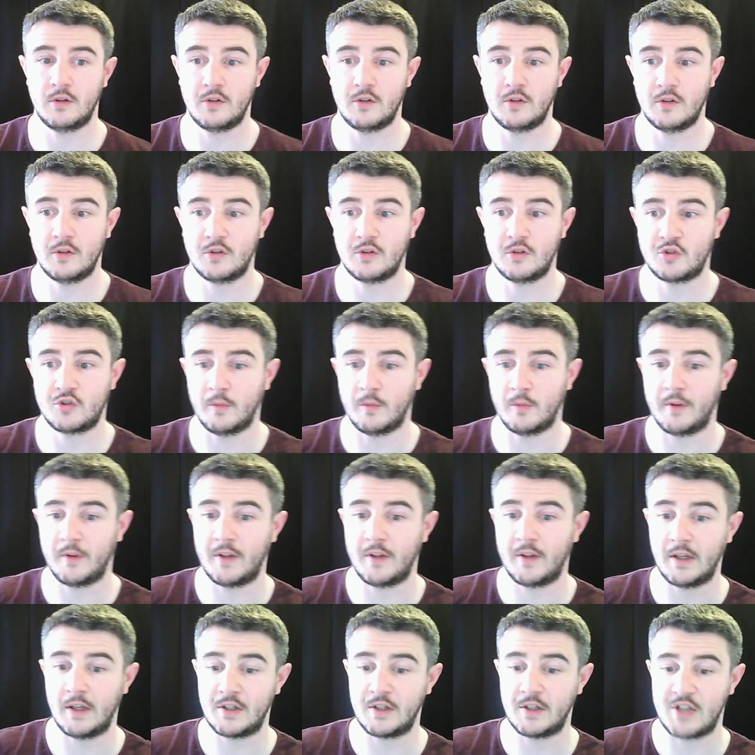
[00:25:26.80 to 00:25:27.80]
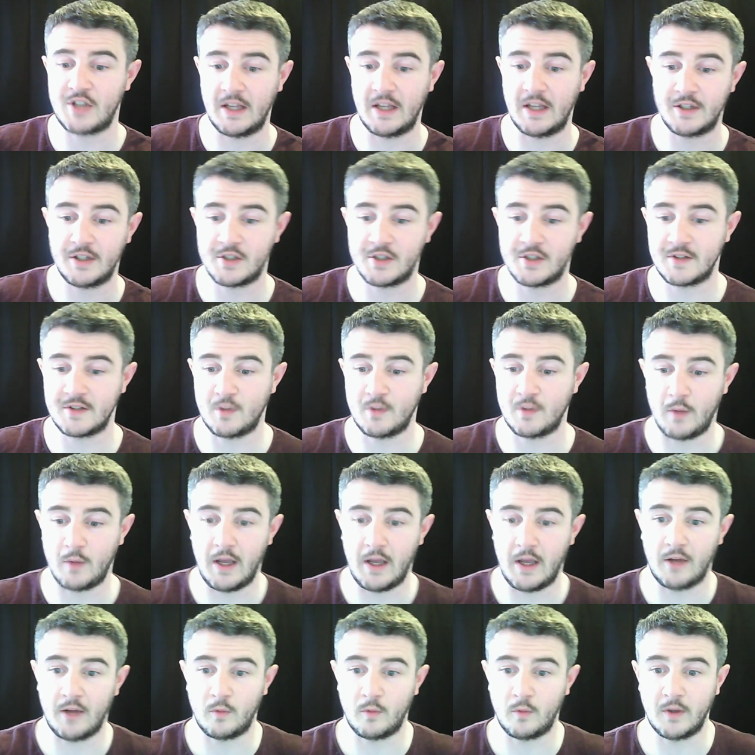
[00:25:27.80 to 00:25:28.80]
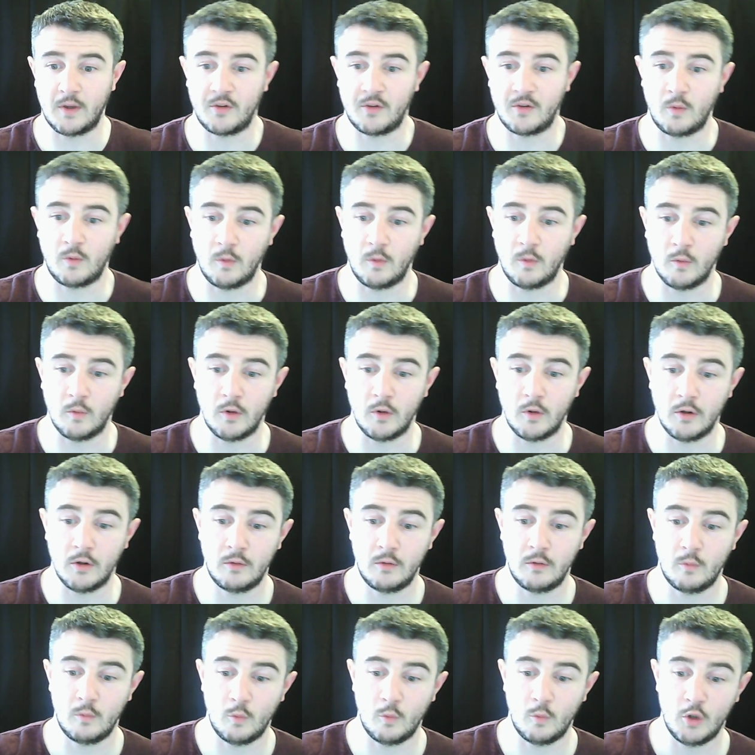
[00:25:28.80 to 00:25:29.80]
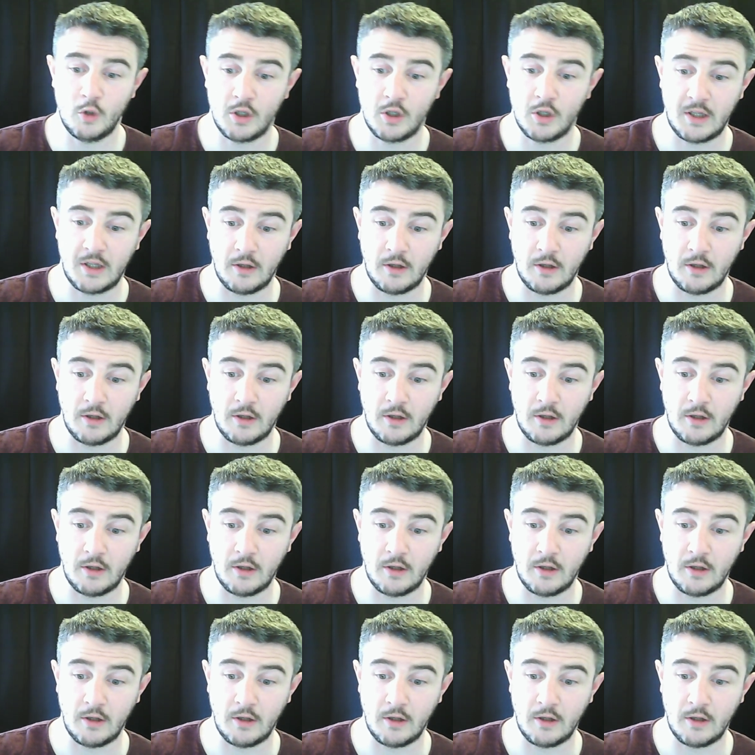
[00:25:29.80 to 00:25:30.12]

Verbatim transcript: some of the challenges that we had whilst we were working